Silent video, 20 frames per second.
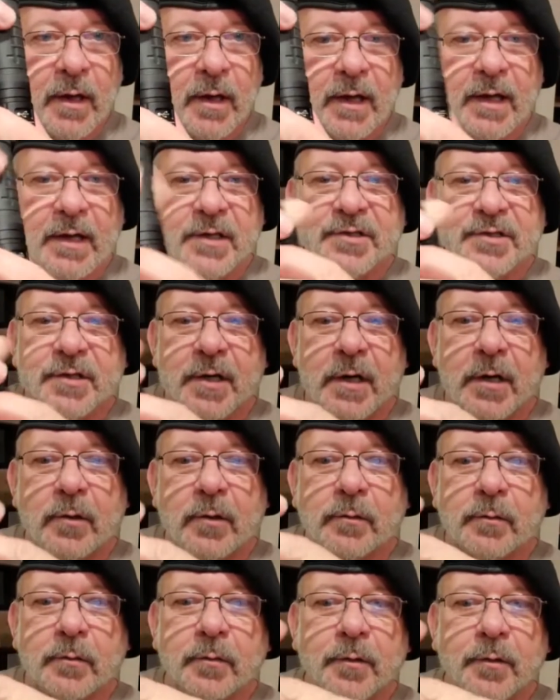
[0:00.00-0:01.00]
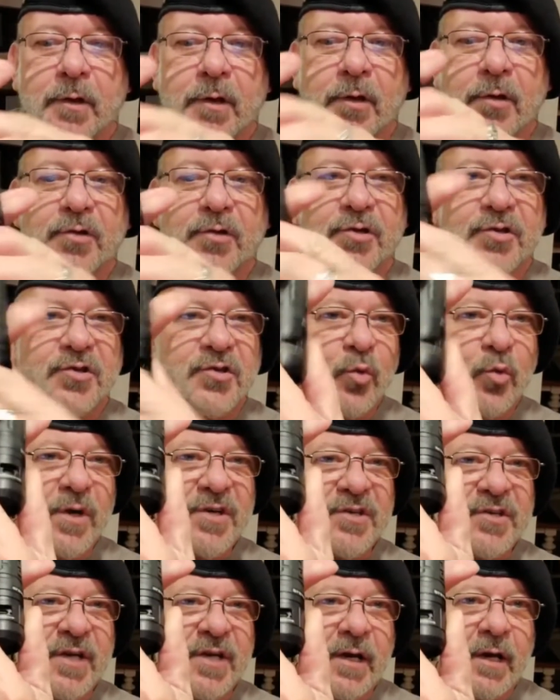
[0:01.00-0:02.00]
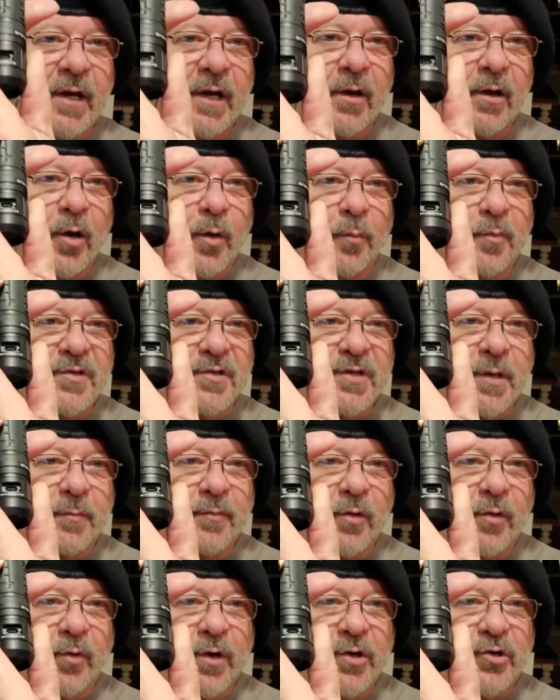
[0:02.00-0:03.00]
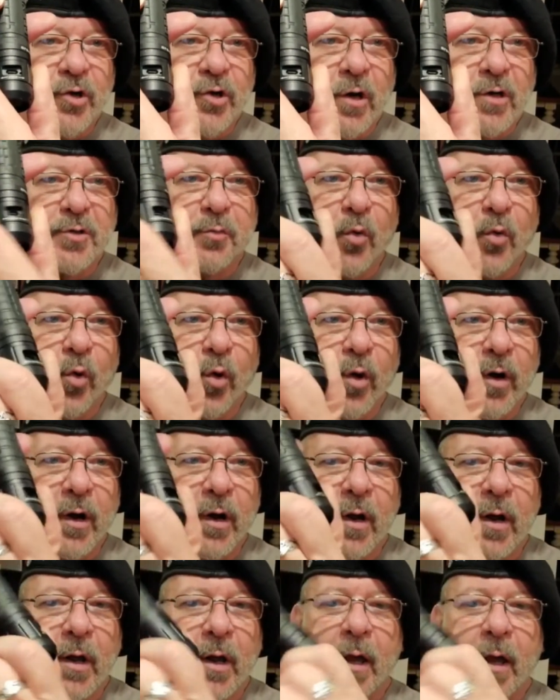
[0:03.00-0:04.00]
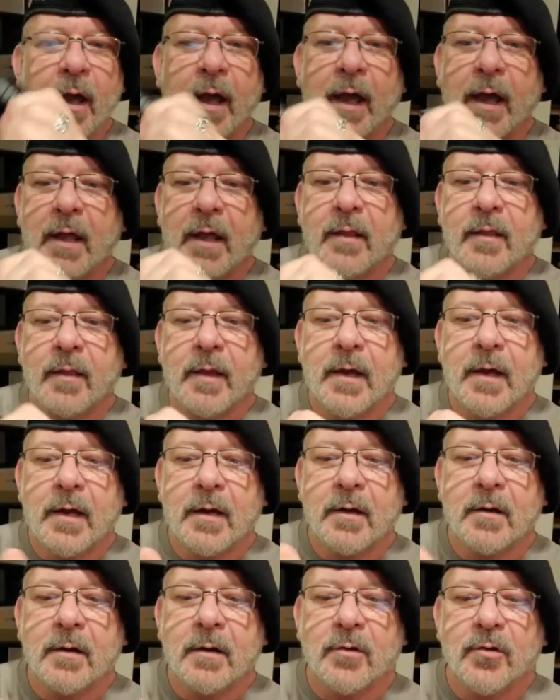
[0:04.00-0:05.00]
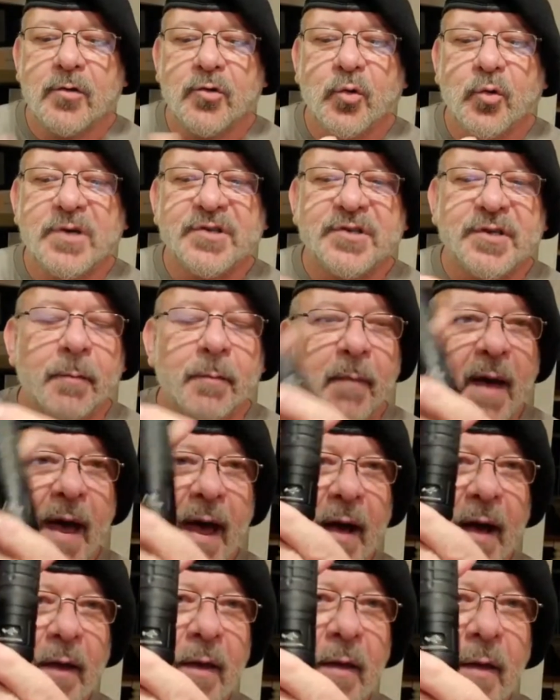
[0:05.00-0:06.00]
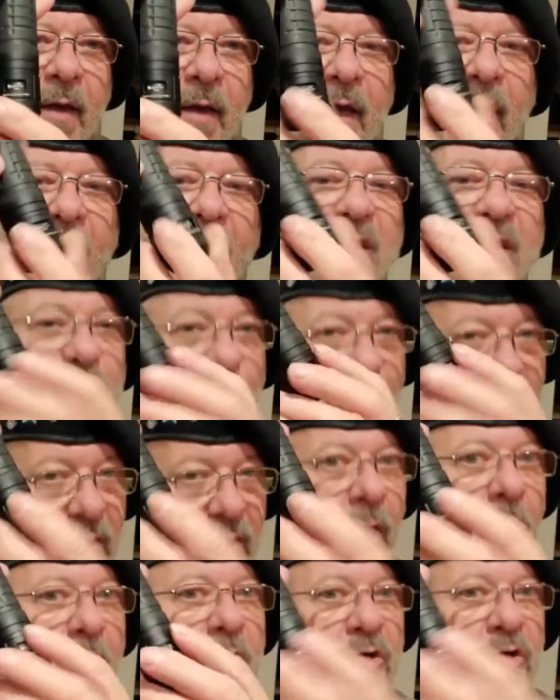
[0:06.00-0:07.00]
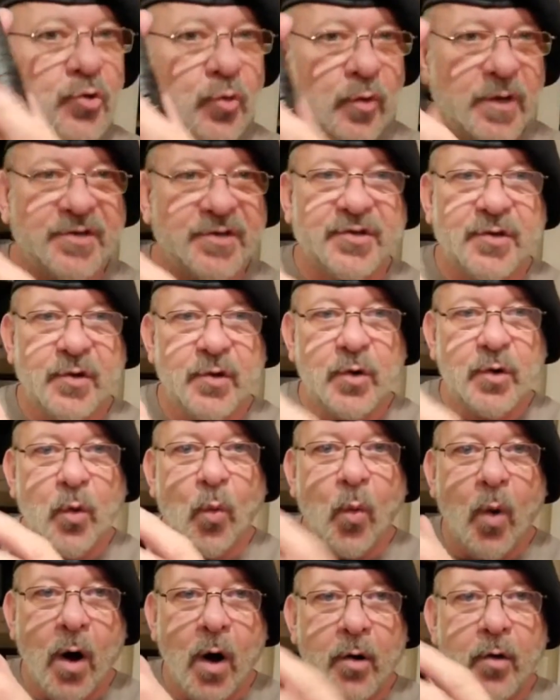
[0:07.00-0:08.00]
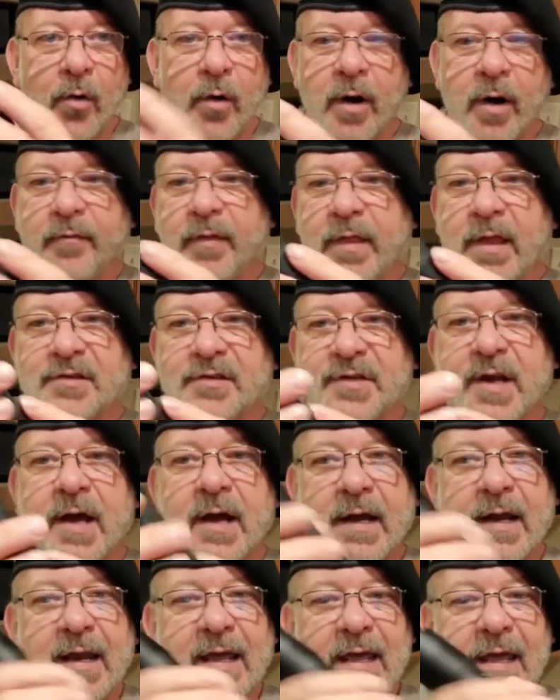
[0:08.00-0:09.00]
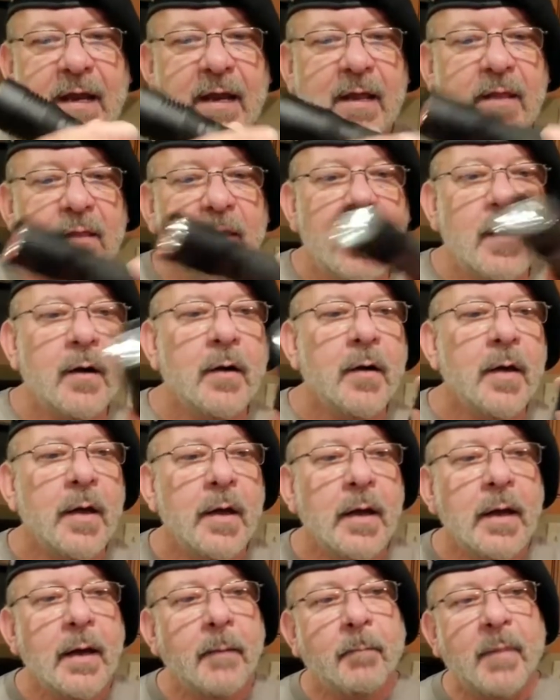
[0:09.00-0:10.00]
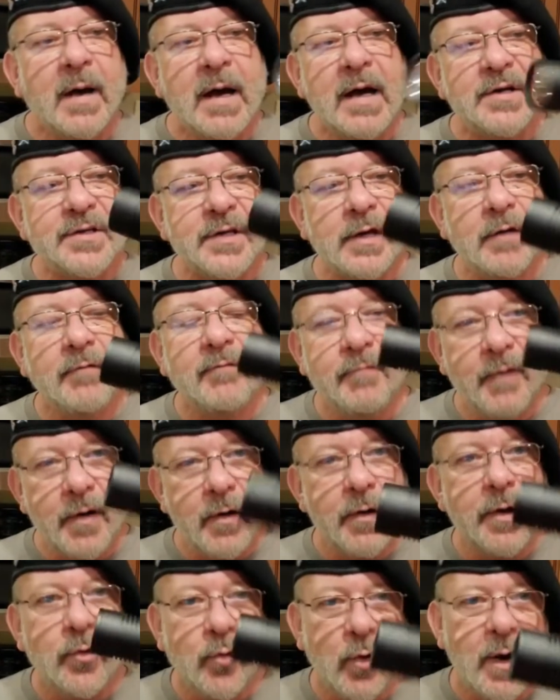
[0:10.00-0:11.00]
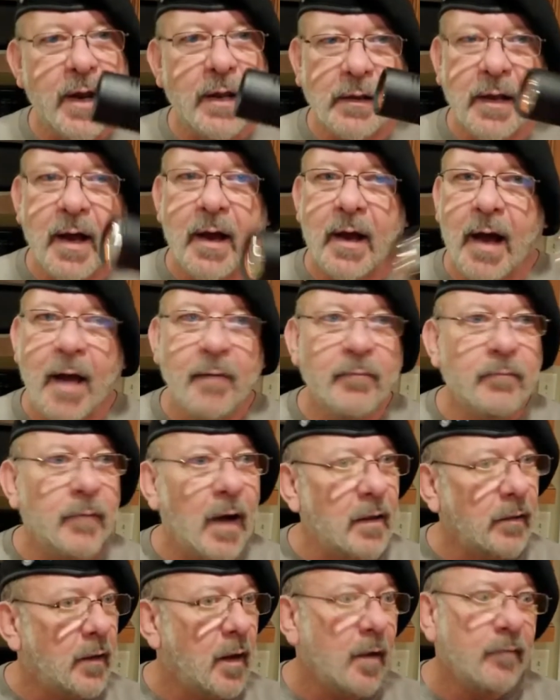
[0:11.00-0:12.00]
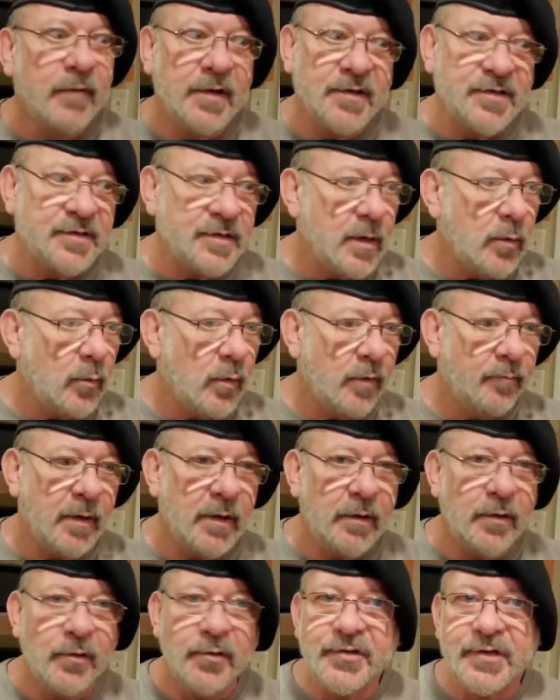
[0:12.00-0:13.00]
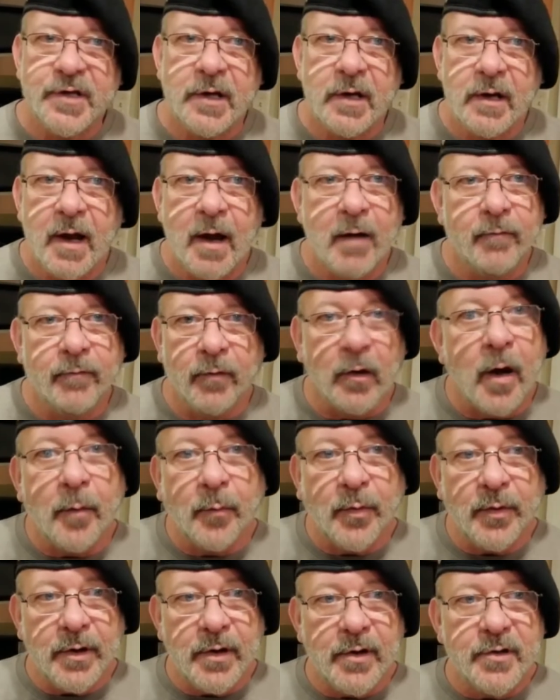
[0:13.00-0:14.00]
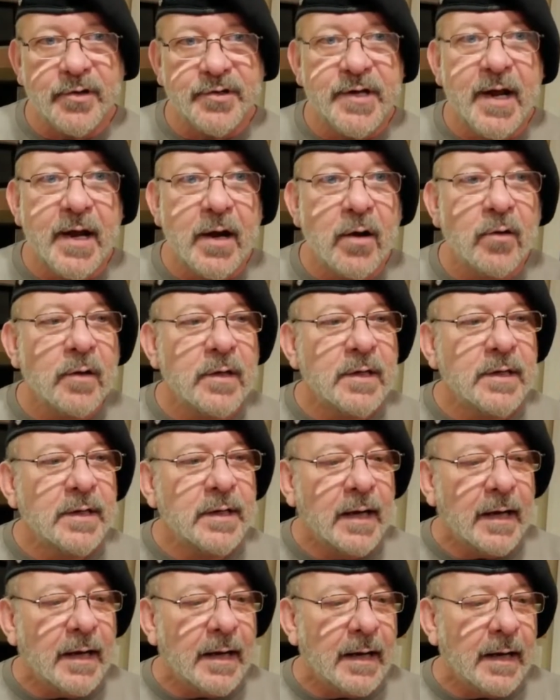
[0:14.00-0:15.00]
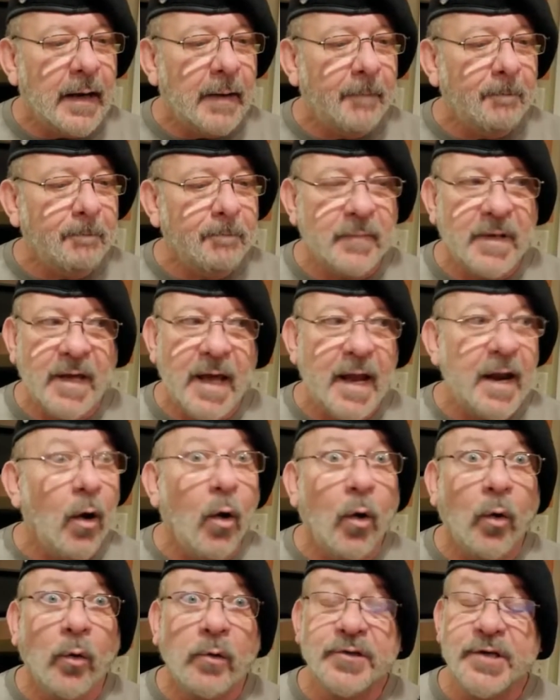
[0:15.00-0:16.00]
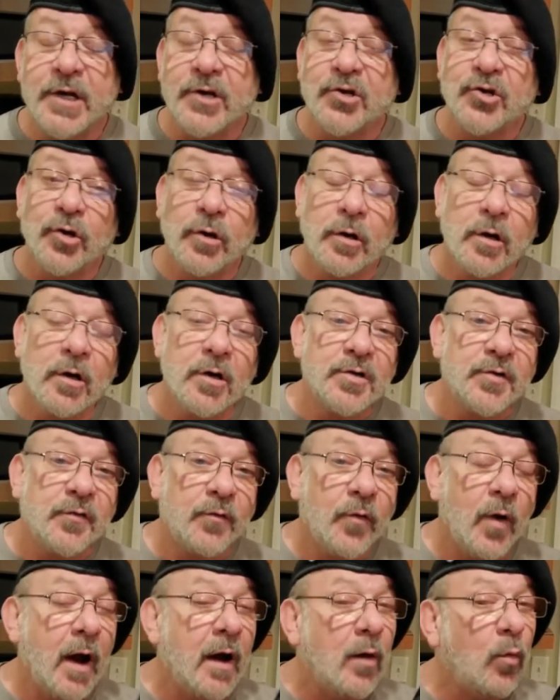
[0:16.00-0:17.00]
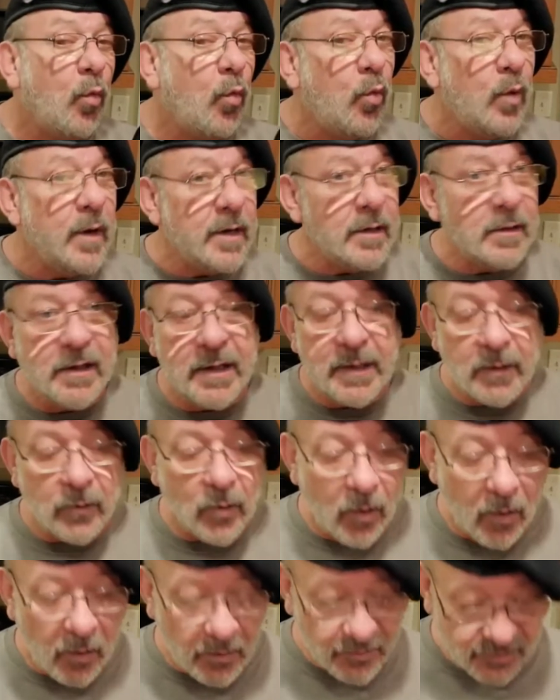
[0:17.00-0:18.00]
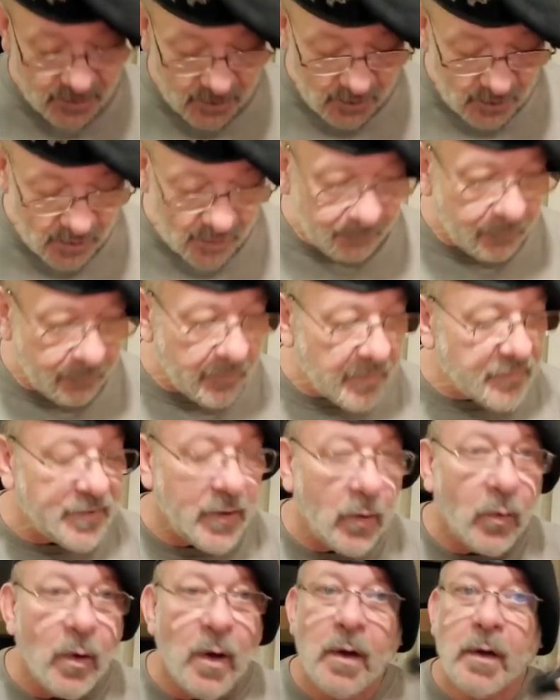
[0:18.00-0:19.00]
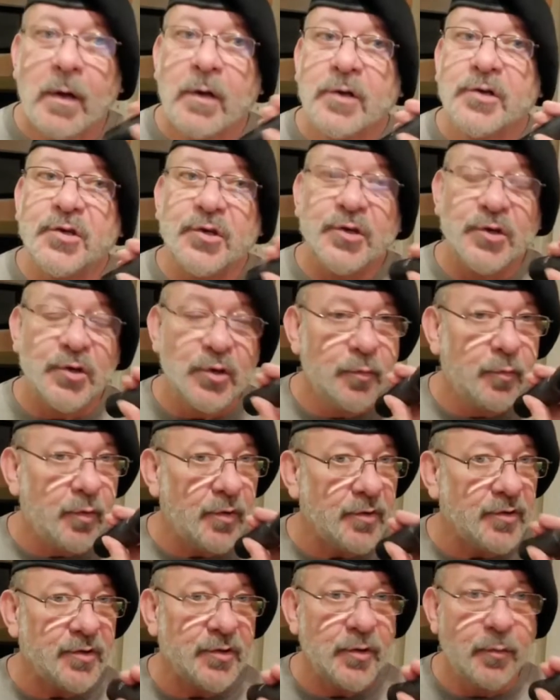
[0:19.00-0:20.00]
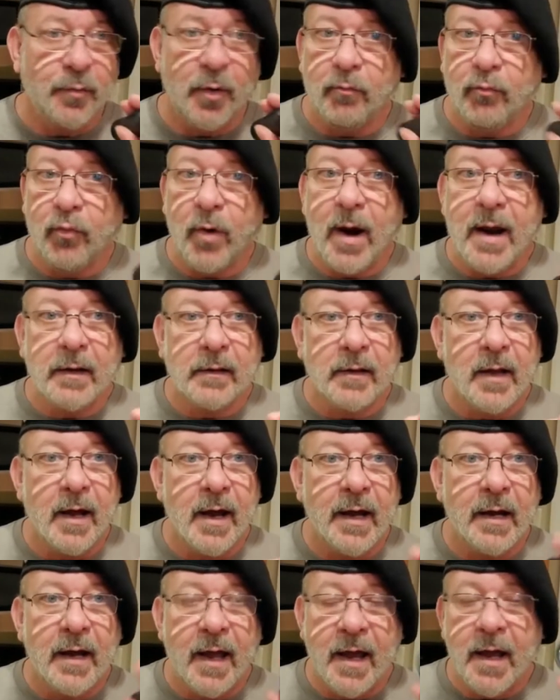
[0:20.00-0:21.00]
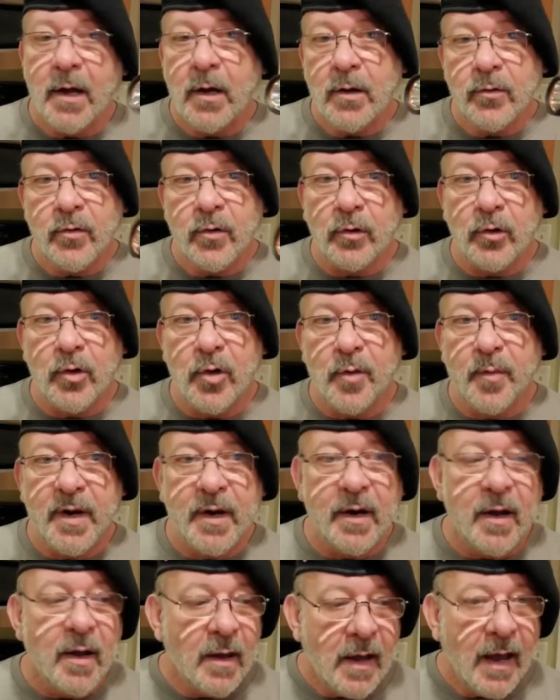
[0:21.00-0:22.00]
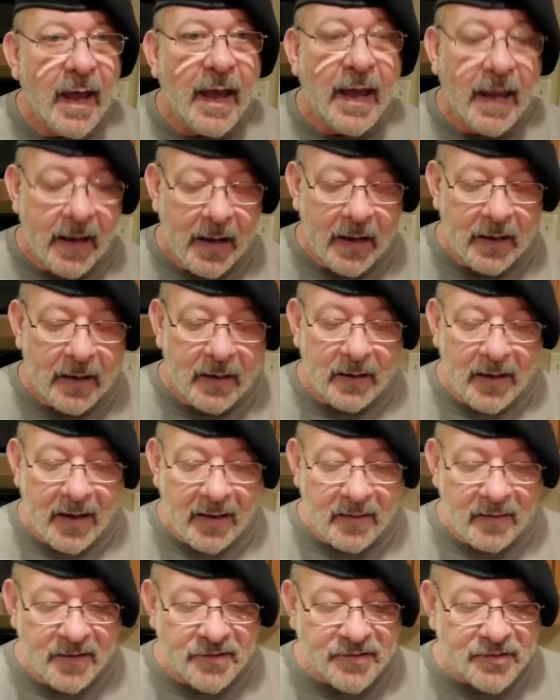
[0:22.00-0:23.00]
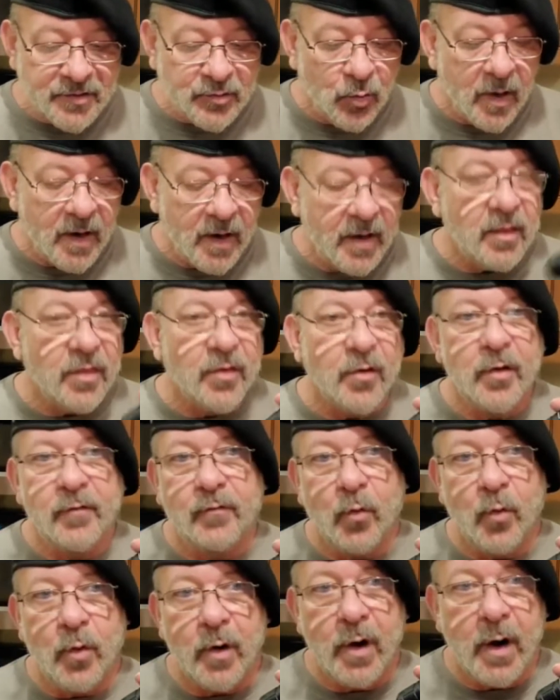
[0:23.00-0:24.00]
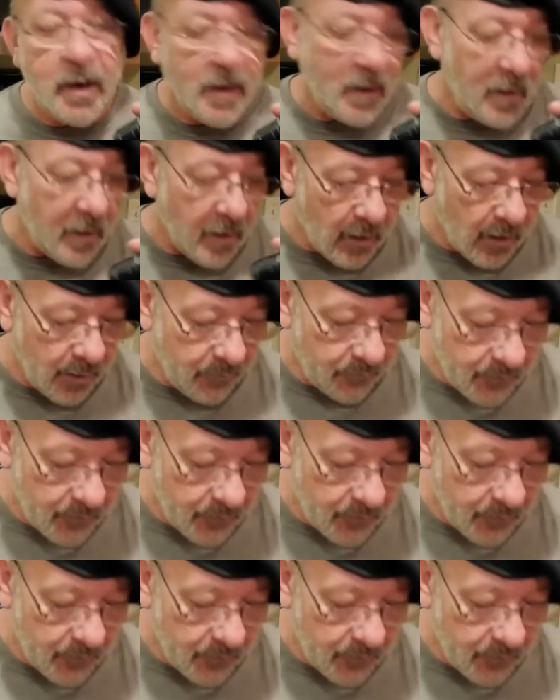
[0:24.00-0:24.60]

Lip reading: And so you just twist it, it opens up the recharge port, and then twist it back. And it's rather hard to twist, so your water and everything is not going to get in there. But a very great light. I love this thing. We've been using it now for a couple of years now. And it holds a charge for a really long time. So super, super bright light, 800 lumen. And this is running $34.99.